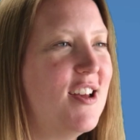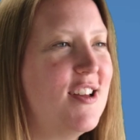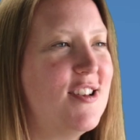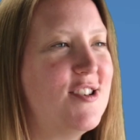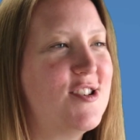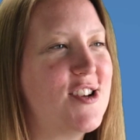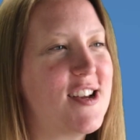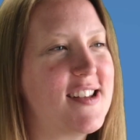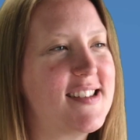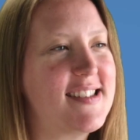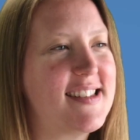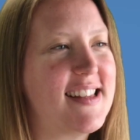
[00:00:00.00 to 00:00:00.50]

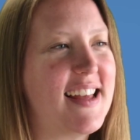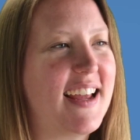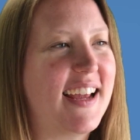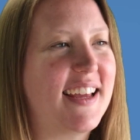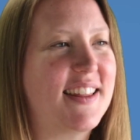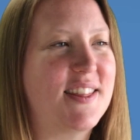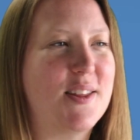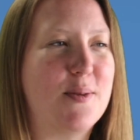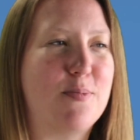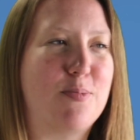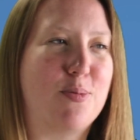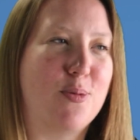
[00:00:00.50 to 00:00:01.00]
Just
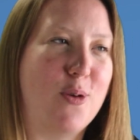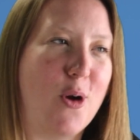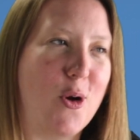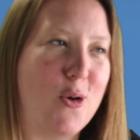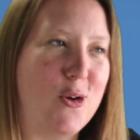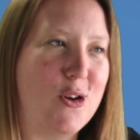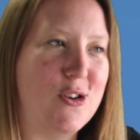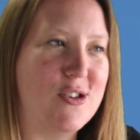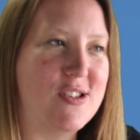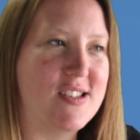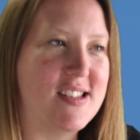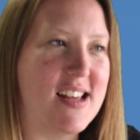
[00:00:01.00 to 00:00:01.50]
like the
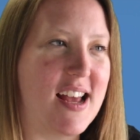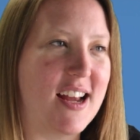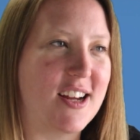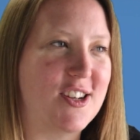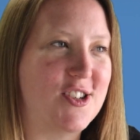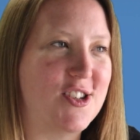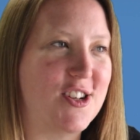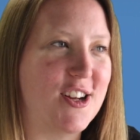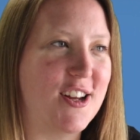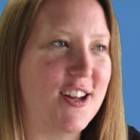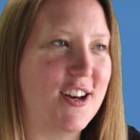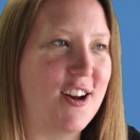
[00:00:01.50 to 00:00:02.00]
produce
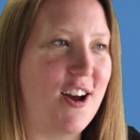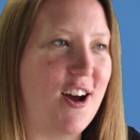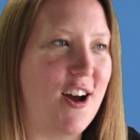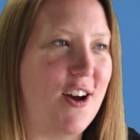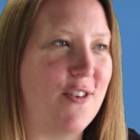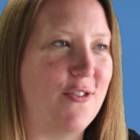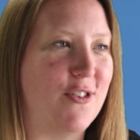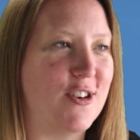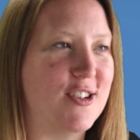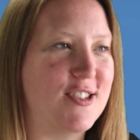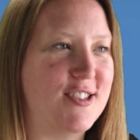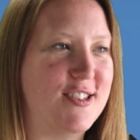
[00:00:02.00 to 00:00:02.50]
section
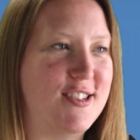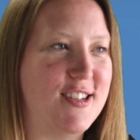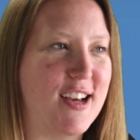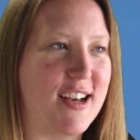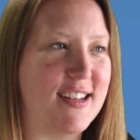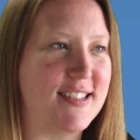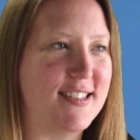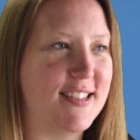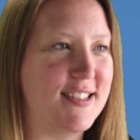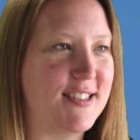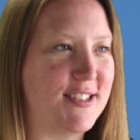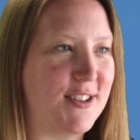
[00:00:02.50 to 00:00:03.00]
offers
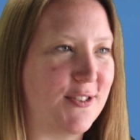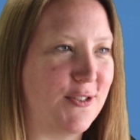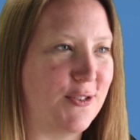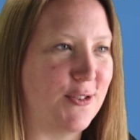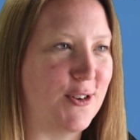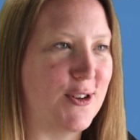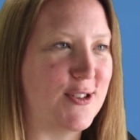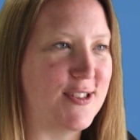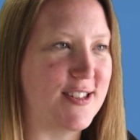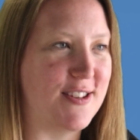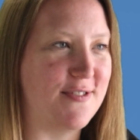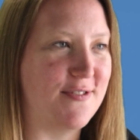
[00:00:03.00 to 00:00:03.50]
dozens of
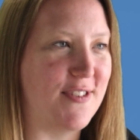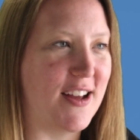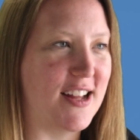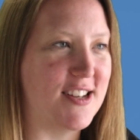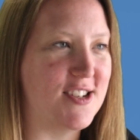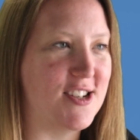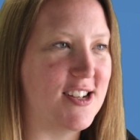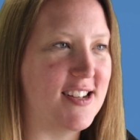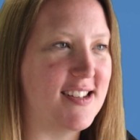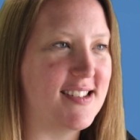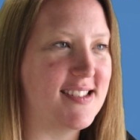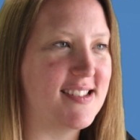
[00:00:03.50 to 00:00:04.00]
fruits and
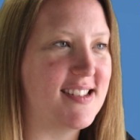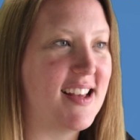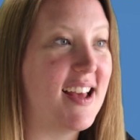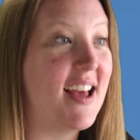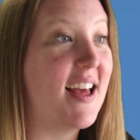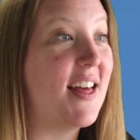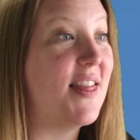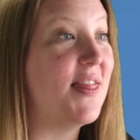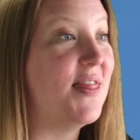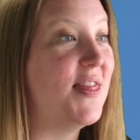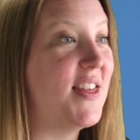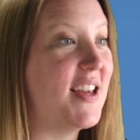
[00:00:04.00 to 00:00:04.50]
veggies,
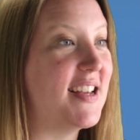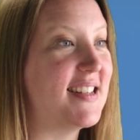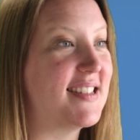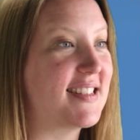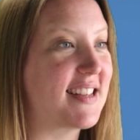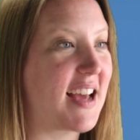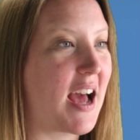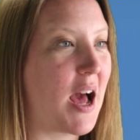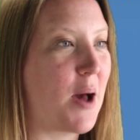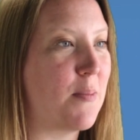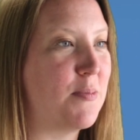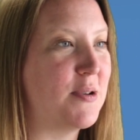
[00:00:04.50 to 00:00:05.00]
this
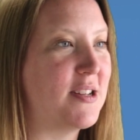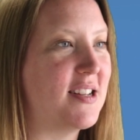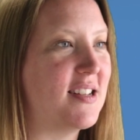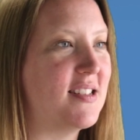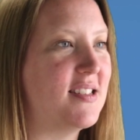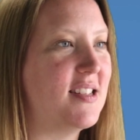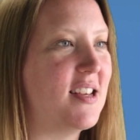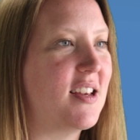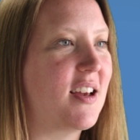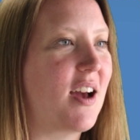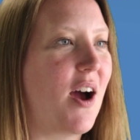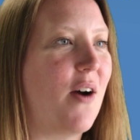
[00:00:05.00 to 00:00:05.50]

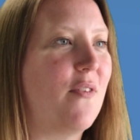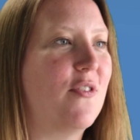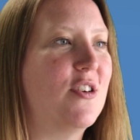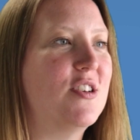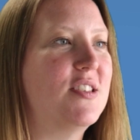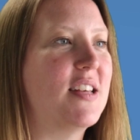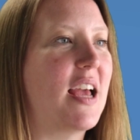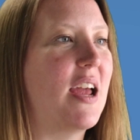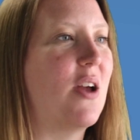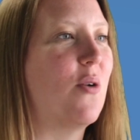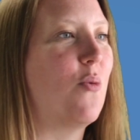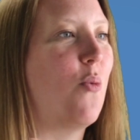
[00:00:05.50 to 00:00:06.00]
competency
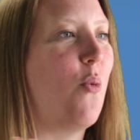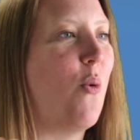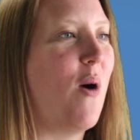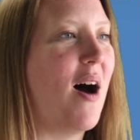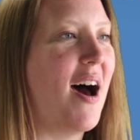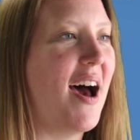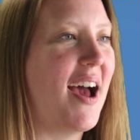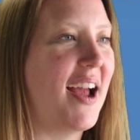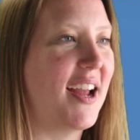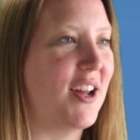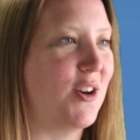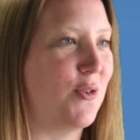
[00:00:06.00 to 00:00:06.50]
covers a
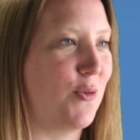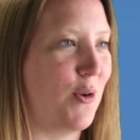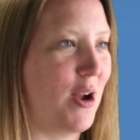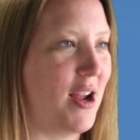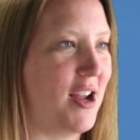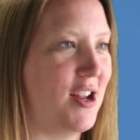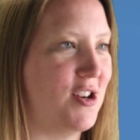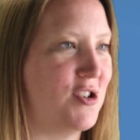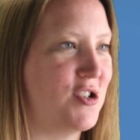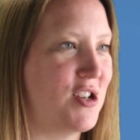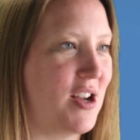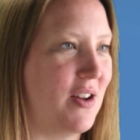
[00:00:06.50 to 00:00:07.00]
wide
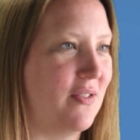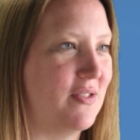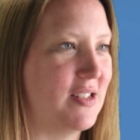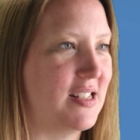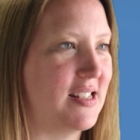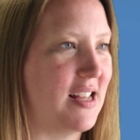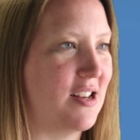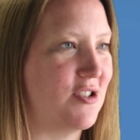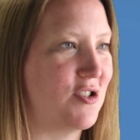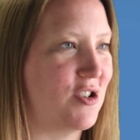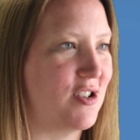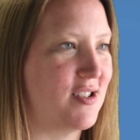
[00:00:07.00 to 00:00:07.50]
range of
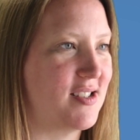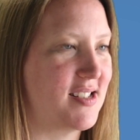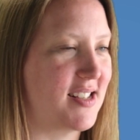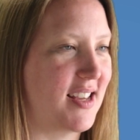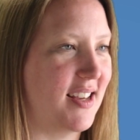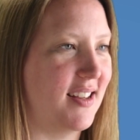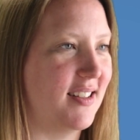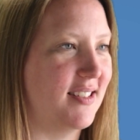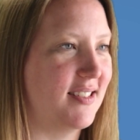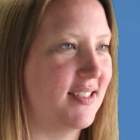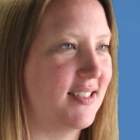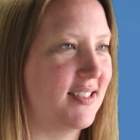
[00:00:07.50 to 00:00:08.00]
essential
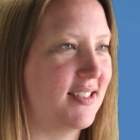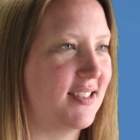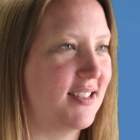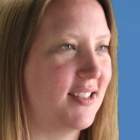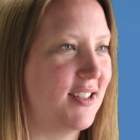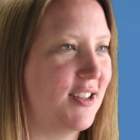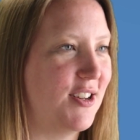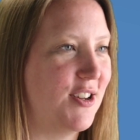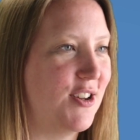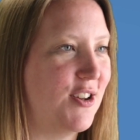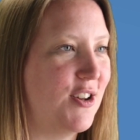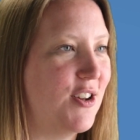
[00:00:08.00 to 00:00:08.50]
skills.
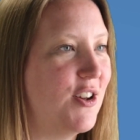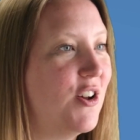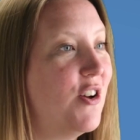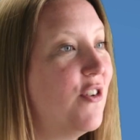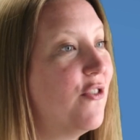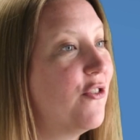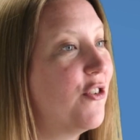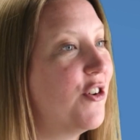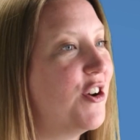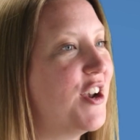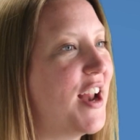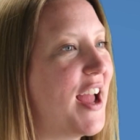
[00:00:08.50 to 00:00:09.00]

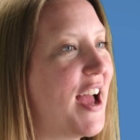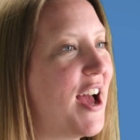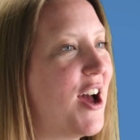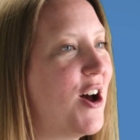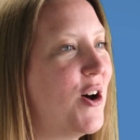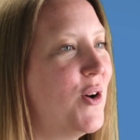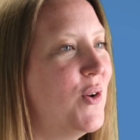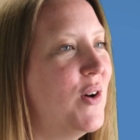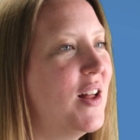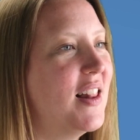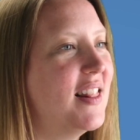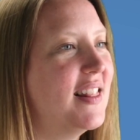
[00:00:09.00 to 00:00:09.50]
For
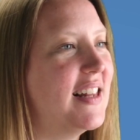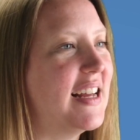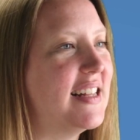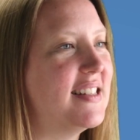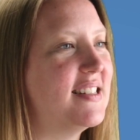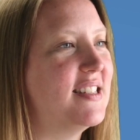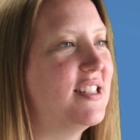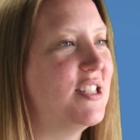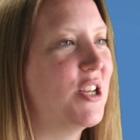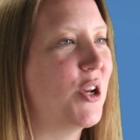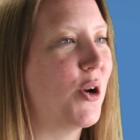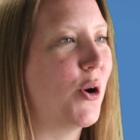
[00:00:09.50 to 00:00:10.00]
now,
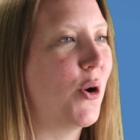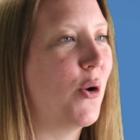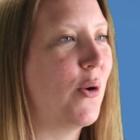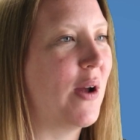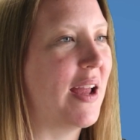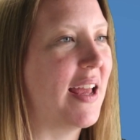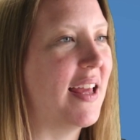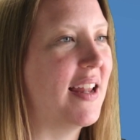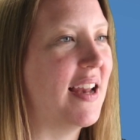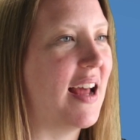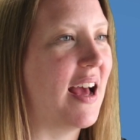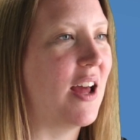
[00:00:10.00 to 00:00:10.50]
let's zero
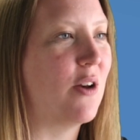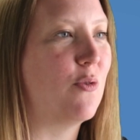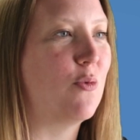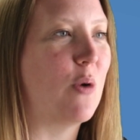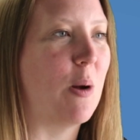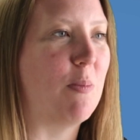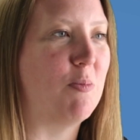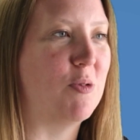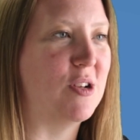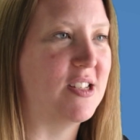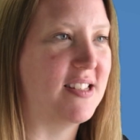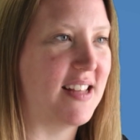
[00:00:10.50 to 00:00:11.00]
in on
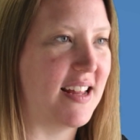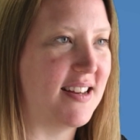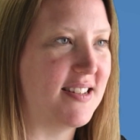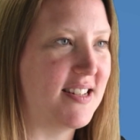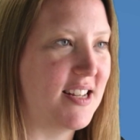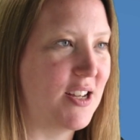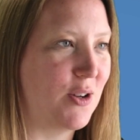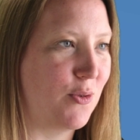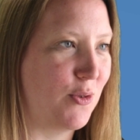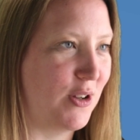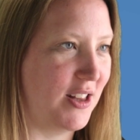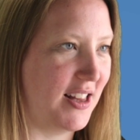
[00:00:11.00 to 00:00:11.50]

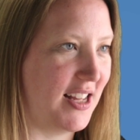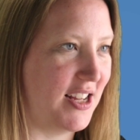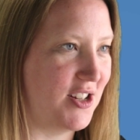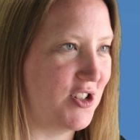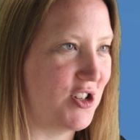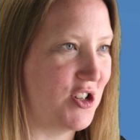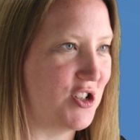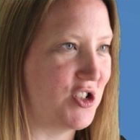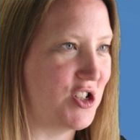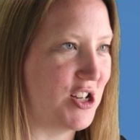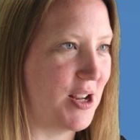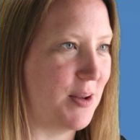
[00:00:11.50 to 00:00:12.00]
representing
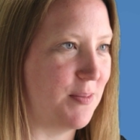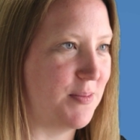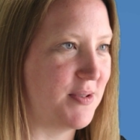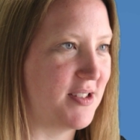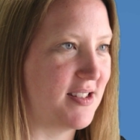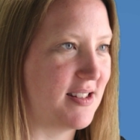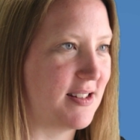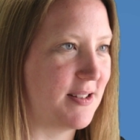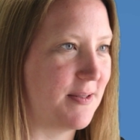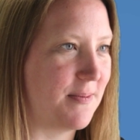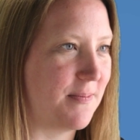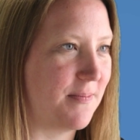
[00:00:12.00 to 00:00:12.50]

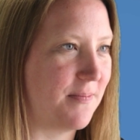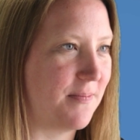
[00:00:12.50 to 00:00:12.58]
relationships.